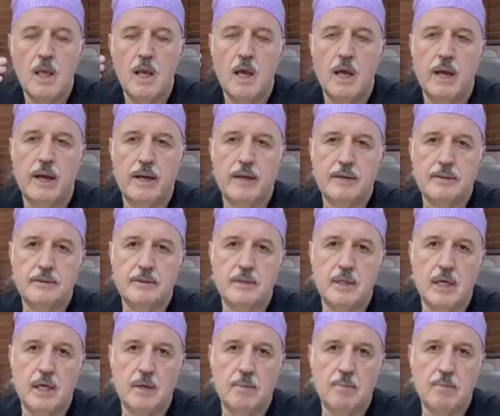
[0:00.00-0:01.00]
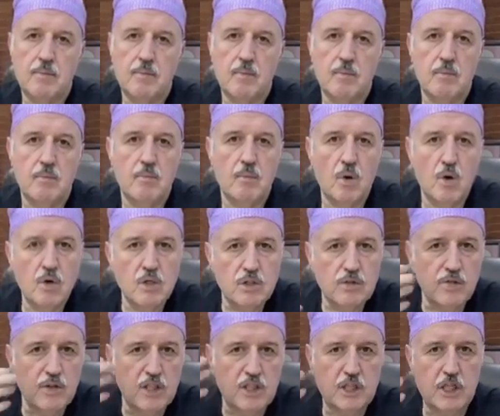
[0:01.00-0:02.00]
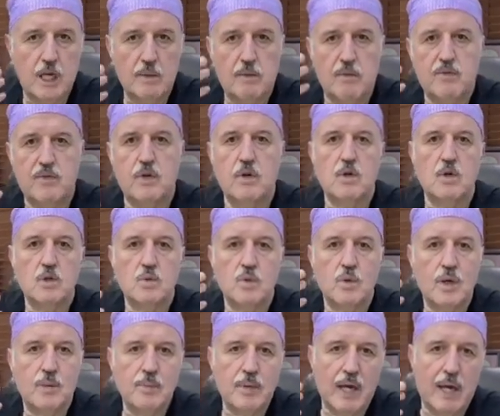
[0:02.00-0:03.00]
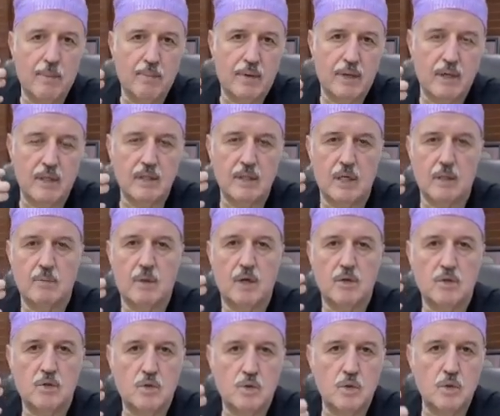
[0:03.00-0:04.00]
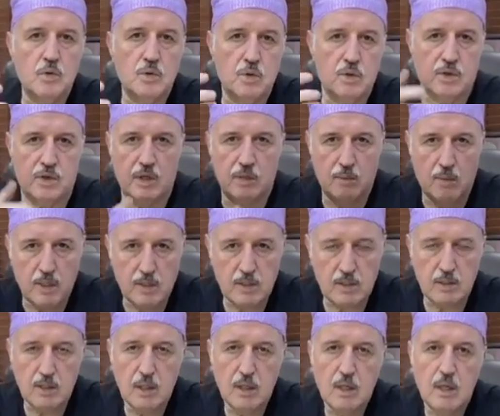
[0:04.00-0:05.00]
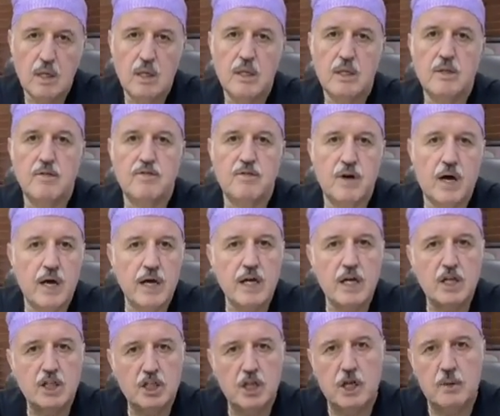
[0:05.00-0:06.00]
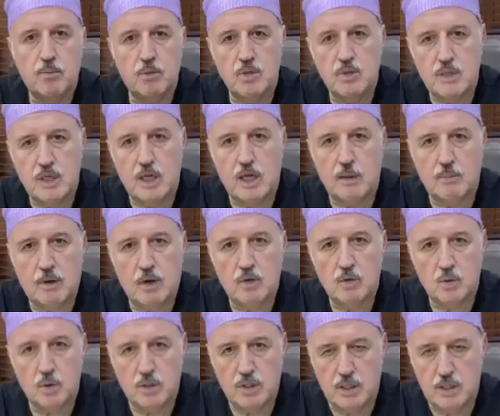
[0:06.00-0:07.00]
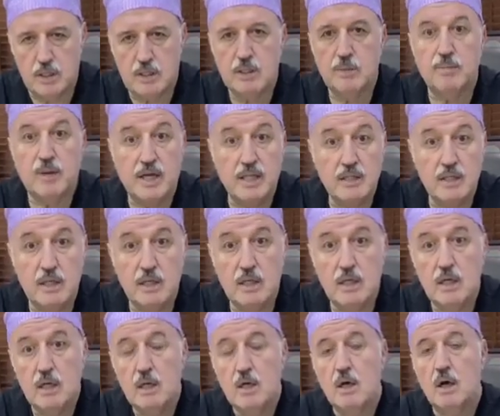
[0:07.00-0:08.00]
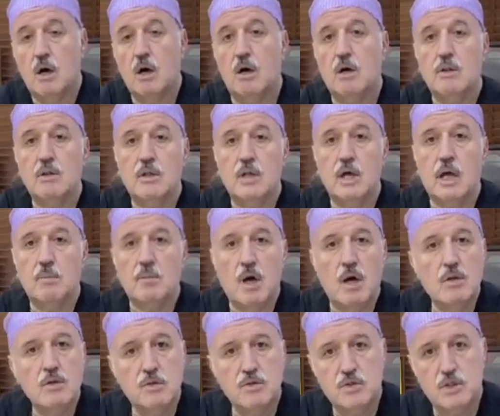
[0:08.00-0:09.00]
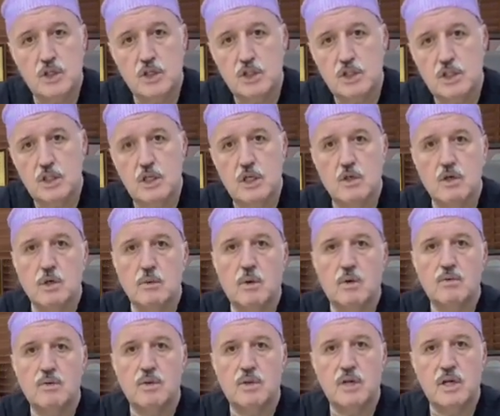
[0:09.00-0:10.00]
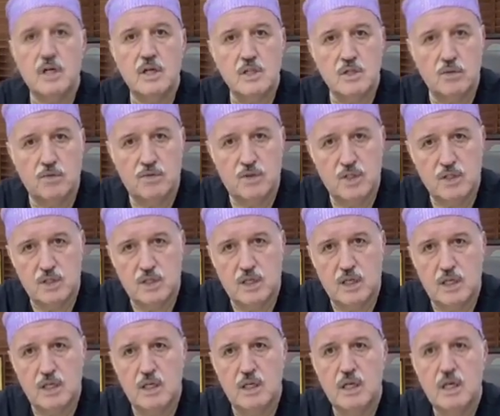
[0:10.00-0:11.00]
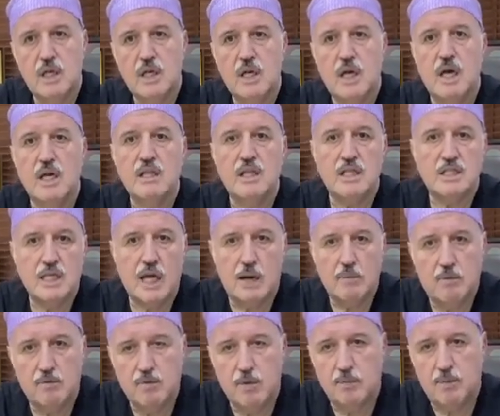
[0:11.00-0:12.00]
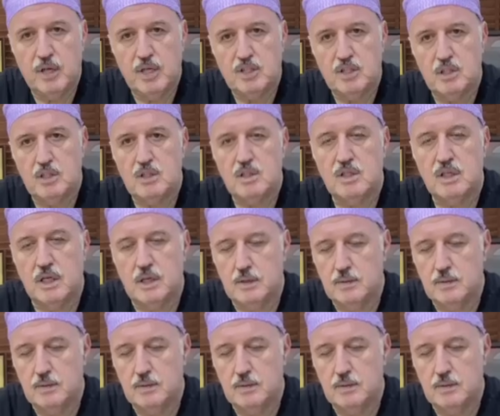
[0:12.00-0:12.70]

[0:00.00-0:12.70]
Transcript: and most of the shape of the nose will be apparent in about 2 to 3 months. The final shape will take about 1 year, depending on the amount of surgery, on the thickness of the skin, and the type of the patient's skin.